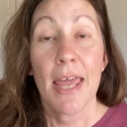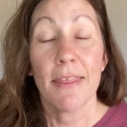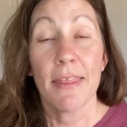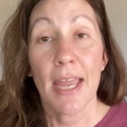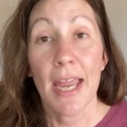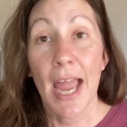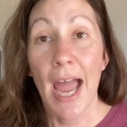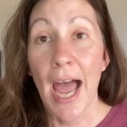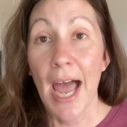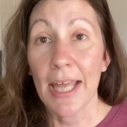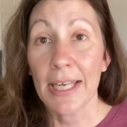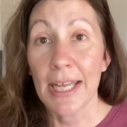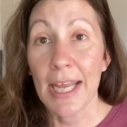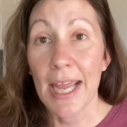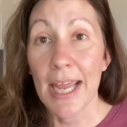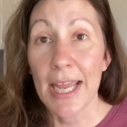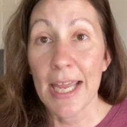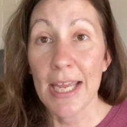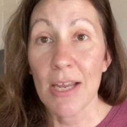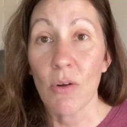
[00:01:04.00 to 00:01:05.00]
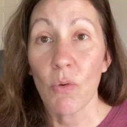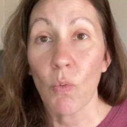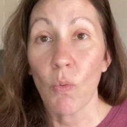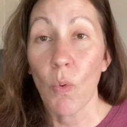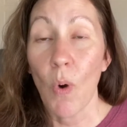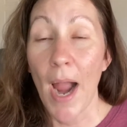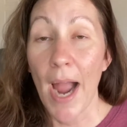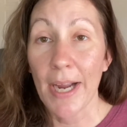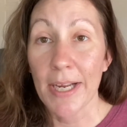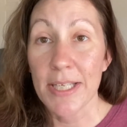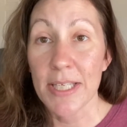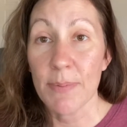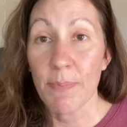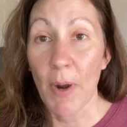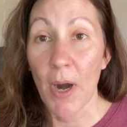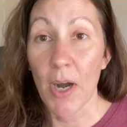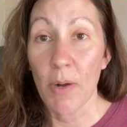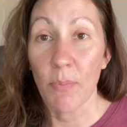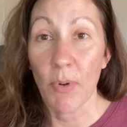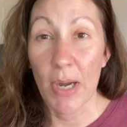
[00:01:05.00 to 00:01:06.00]
they had a wax
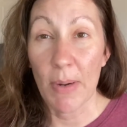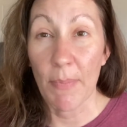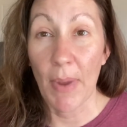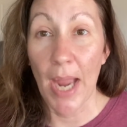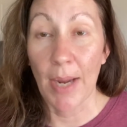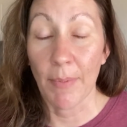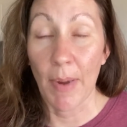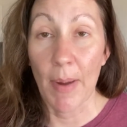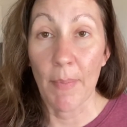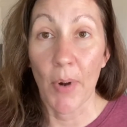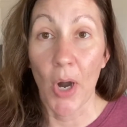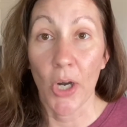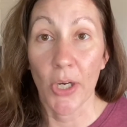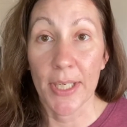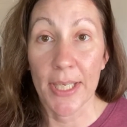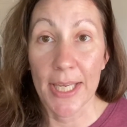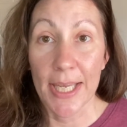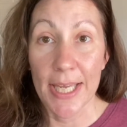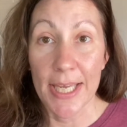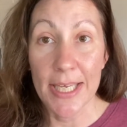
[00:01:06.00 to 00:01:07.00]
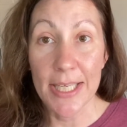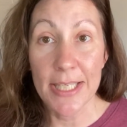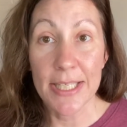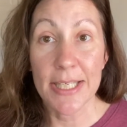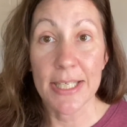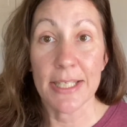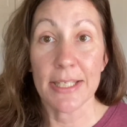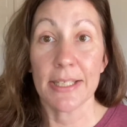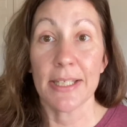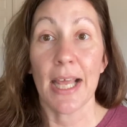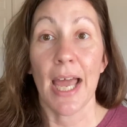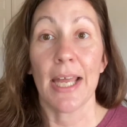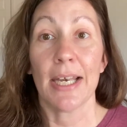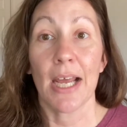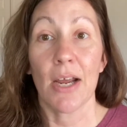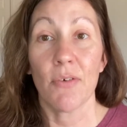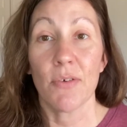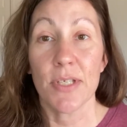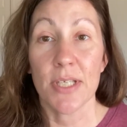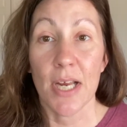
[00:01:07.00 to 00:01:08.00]
bar, bring back my bar kit that
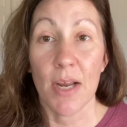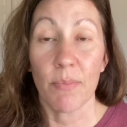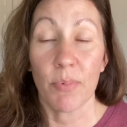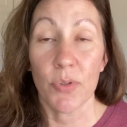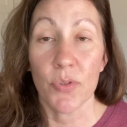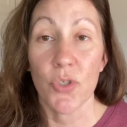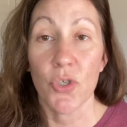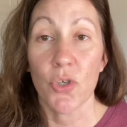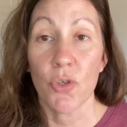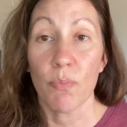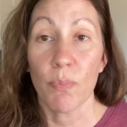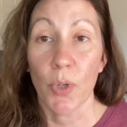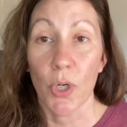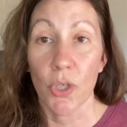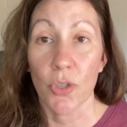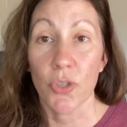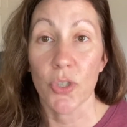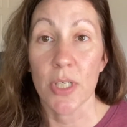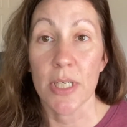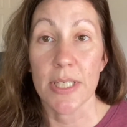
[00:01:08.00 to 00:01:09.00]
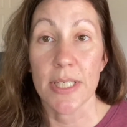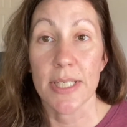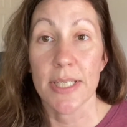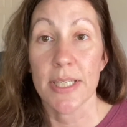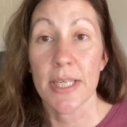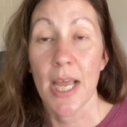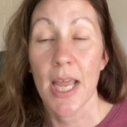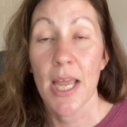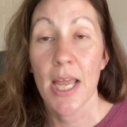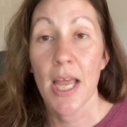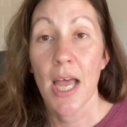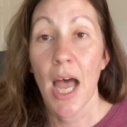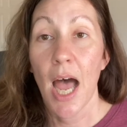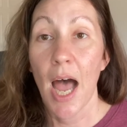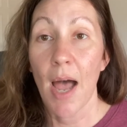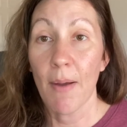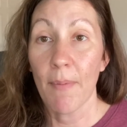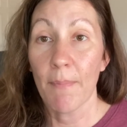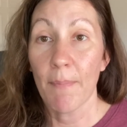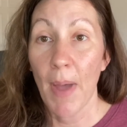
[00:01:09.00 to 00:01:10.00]
I was able to purchase
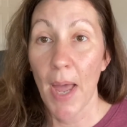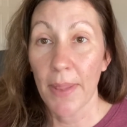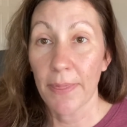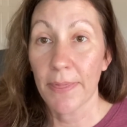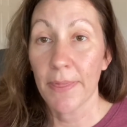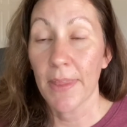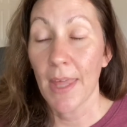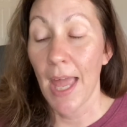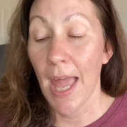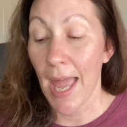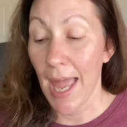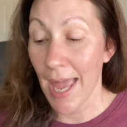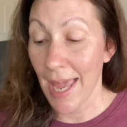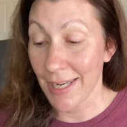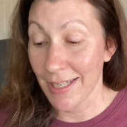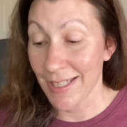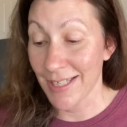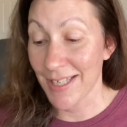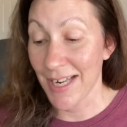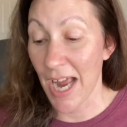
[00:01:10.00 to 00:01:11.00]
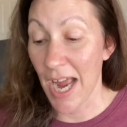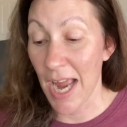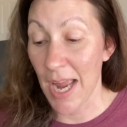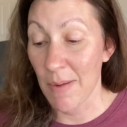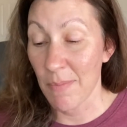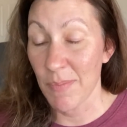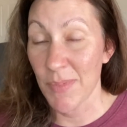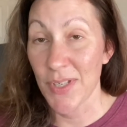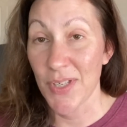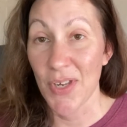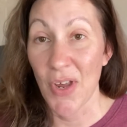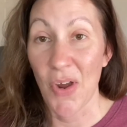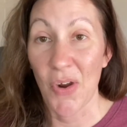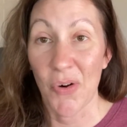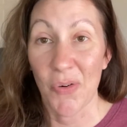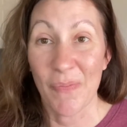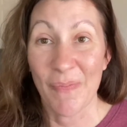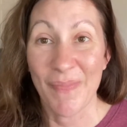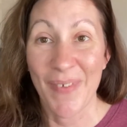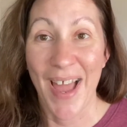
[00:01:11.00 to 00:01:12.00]
a month ahead of time.
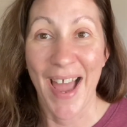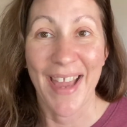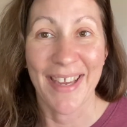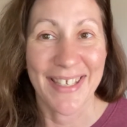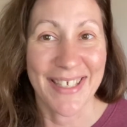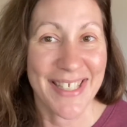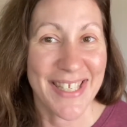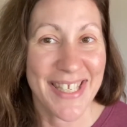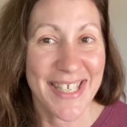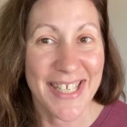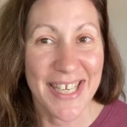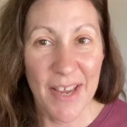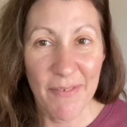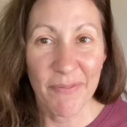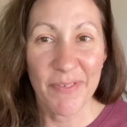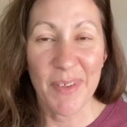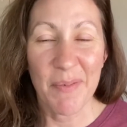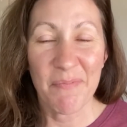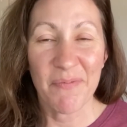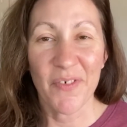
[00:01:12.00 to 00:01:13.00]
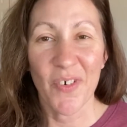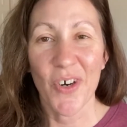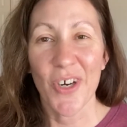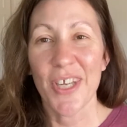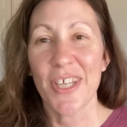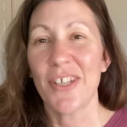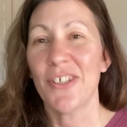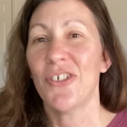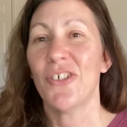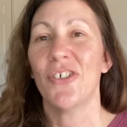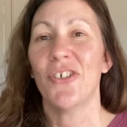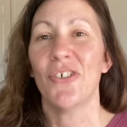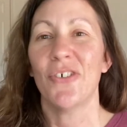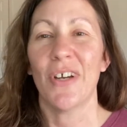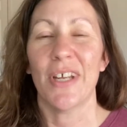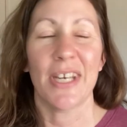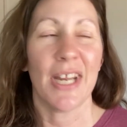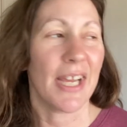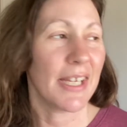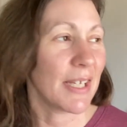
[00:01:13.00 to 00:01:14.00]
So I could sniff them for you
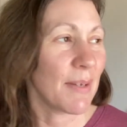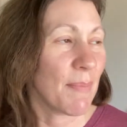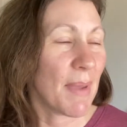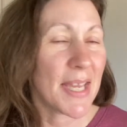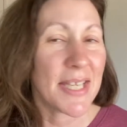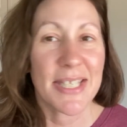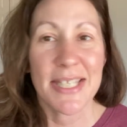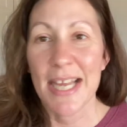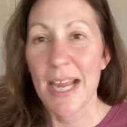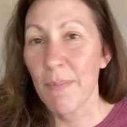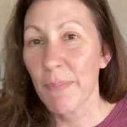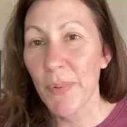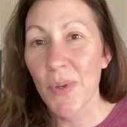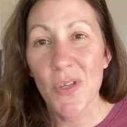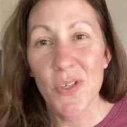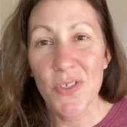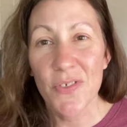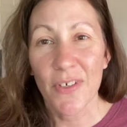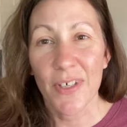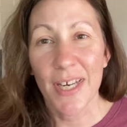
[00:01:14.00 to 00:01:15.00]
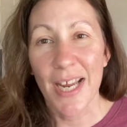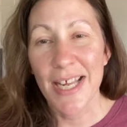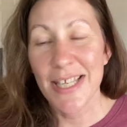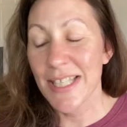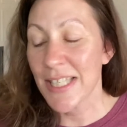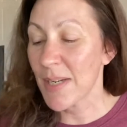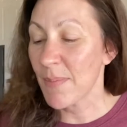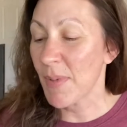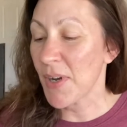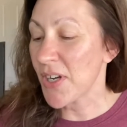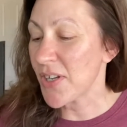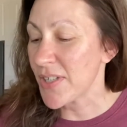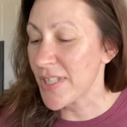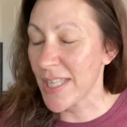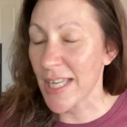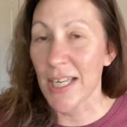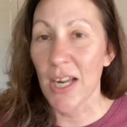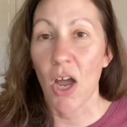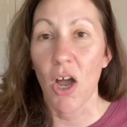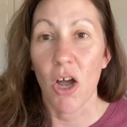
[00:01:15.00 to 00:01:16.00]
and I can make samples for customers
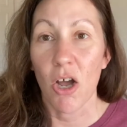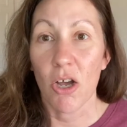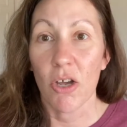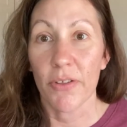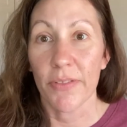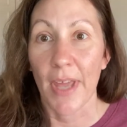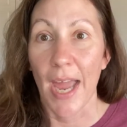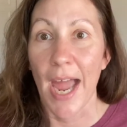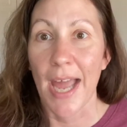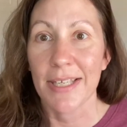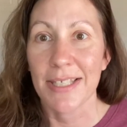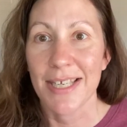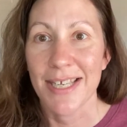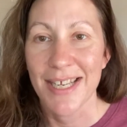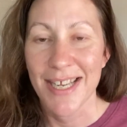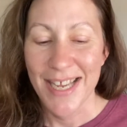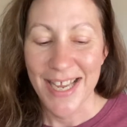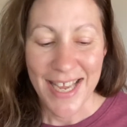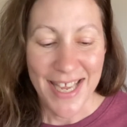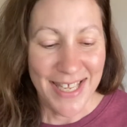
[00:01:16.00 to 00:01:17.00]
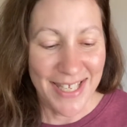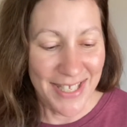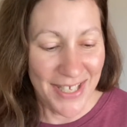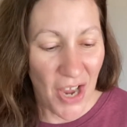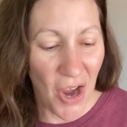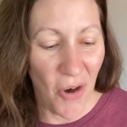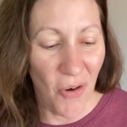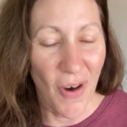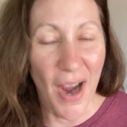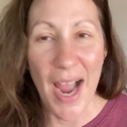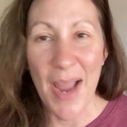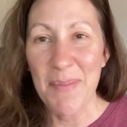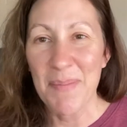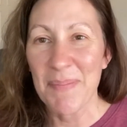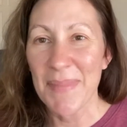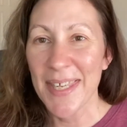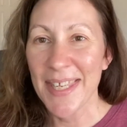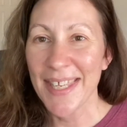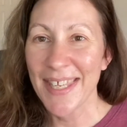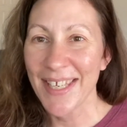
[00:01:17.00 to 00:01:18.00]
and all that. So I'm
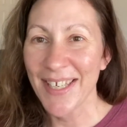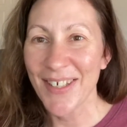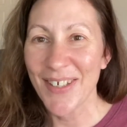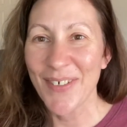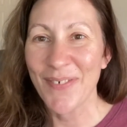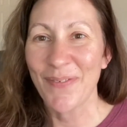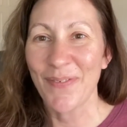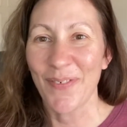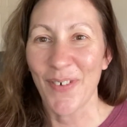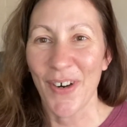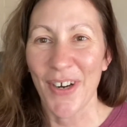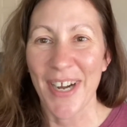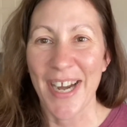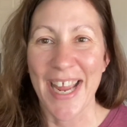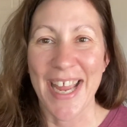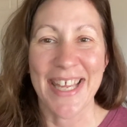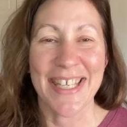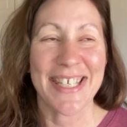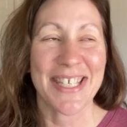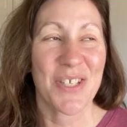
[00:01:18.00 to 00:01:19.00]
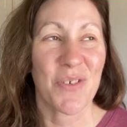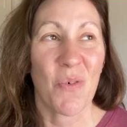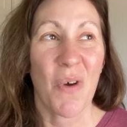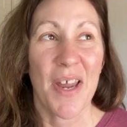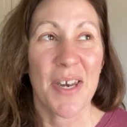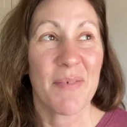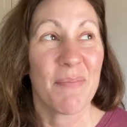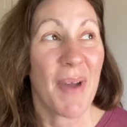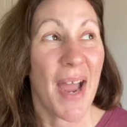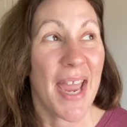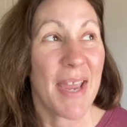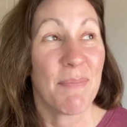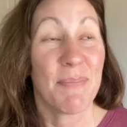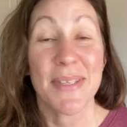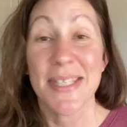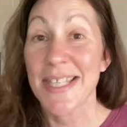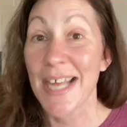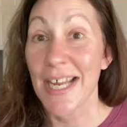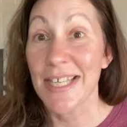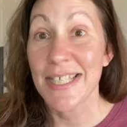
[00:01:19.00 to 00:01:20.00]
here for it. It's one of my,
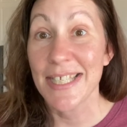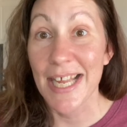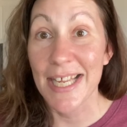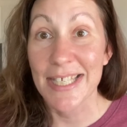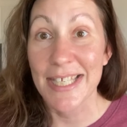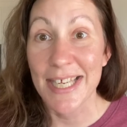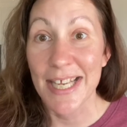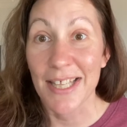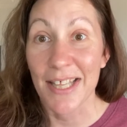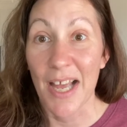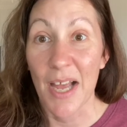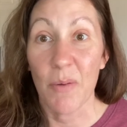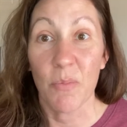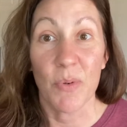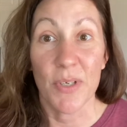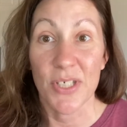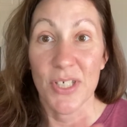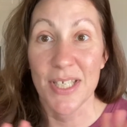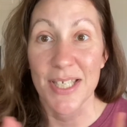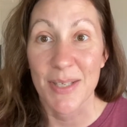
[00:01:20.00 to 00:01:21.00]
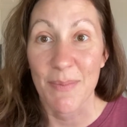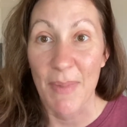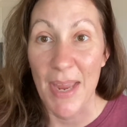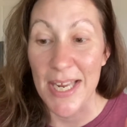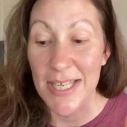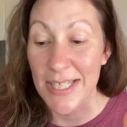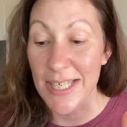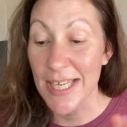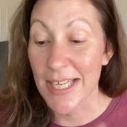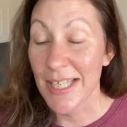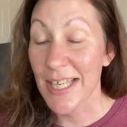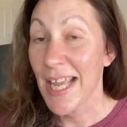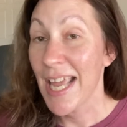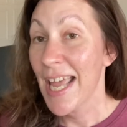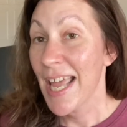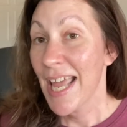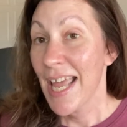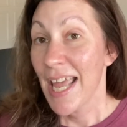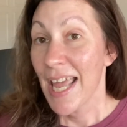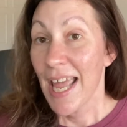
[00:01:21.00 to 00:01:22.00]
besides Scentsy Club, which is amazing.
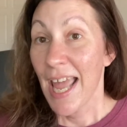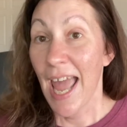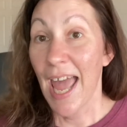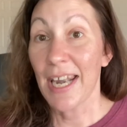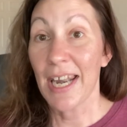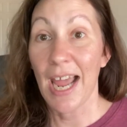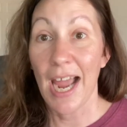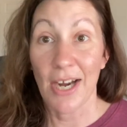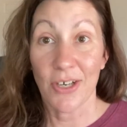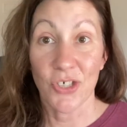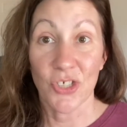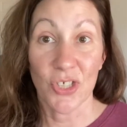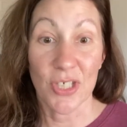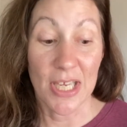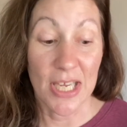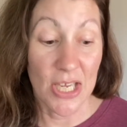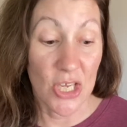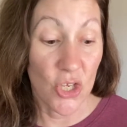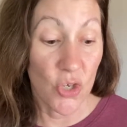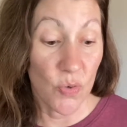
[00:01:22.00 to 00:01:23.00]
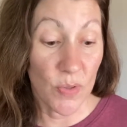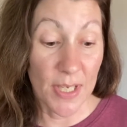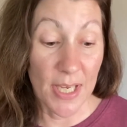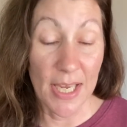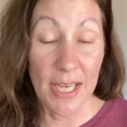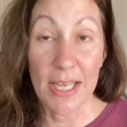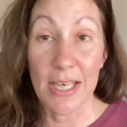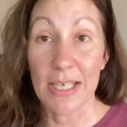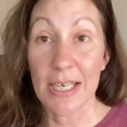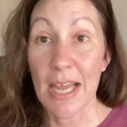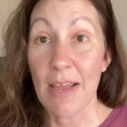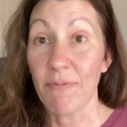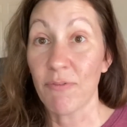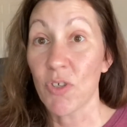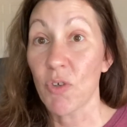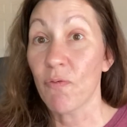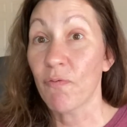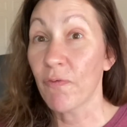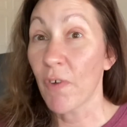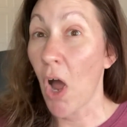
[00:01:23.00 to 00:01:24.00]
And actually you can, if
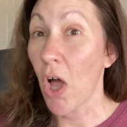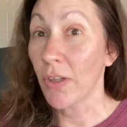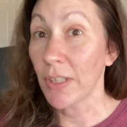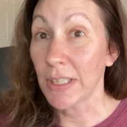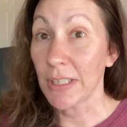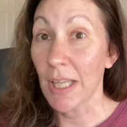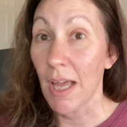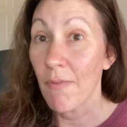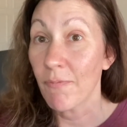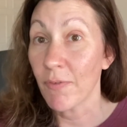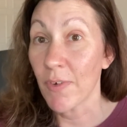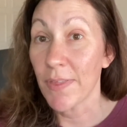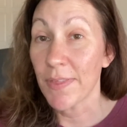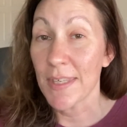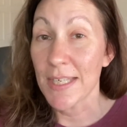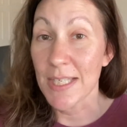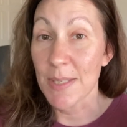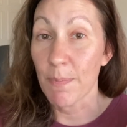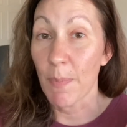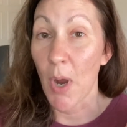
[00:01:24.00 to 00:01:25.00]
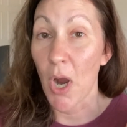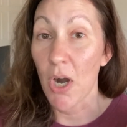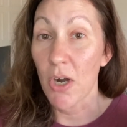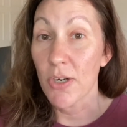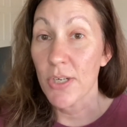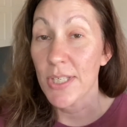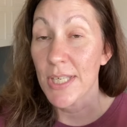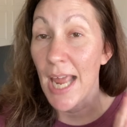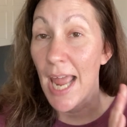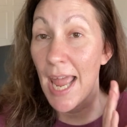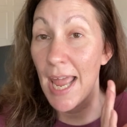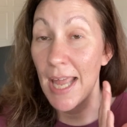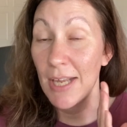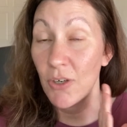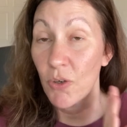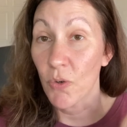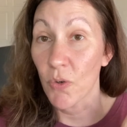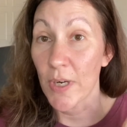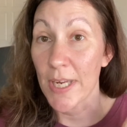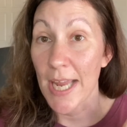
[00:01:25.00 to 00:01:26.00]
you fall in love with these bars,
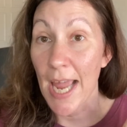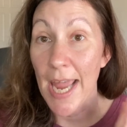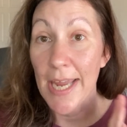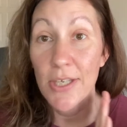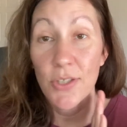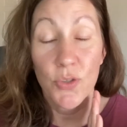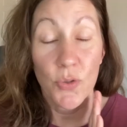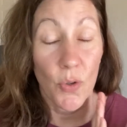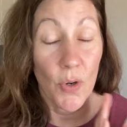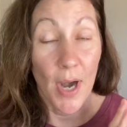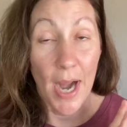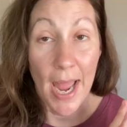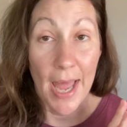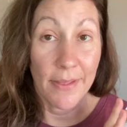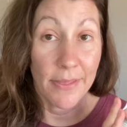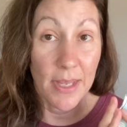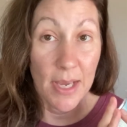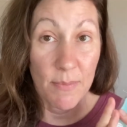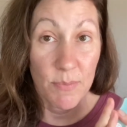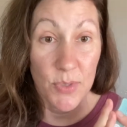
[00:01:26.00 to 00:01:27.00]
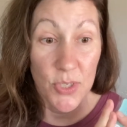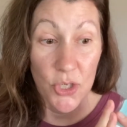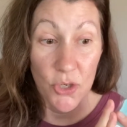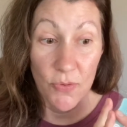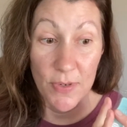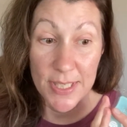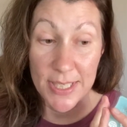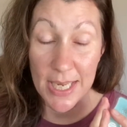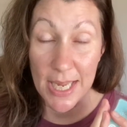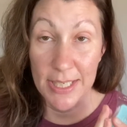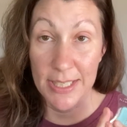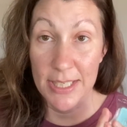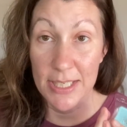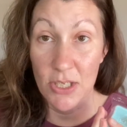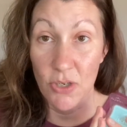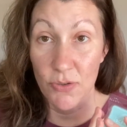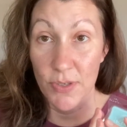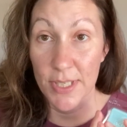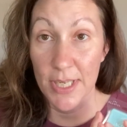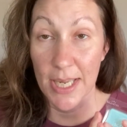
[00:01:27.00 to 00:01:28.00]
create or add them to
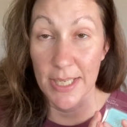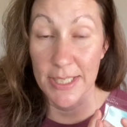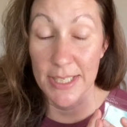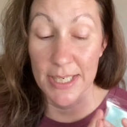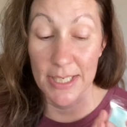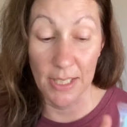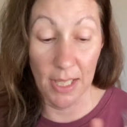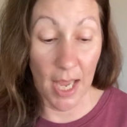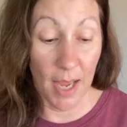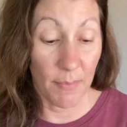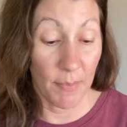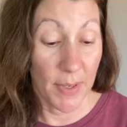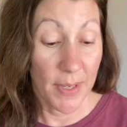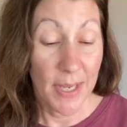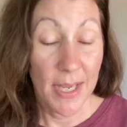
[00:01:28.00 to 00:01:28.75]
your Scentsy Club,